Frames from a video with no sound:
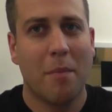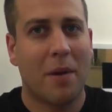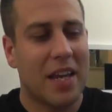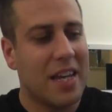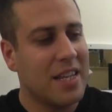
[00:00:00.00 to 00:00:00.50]

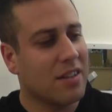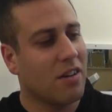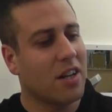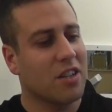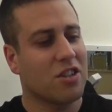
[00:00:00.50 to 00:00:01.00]
but it is
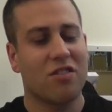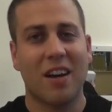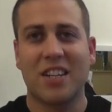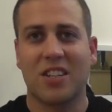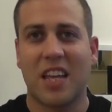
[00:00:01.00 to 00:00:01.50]
kind of
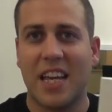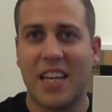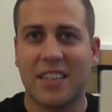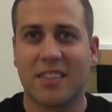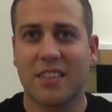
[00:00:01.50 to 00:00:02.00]
strange that it
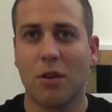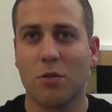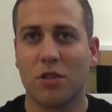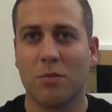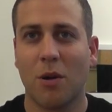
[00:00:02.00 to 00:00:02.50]
is
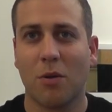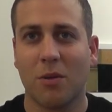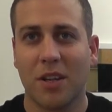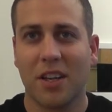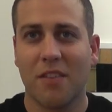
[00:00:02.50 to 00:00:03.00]
so small.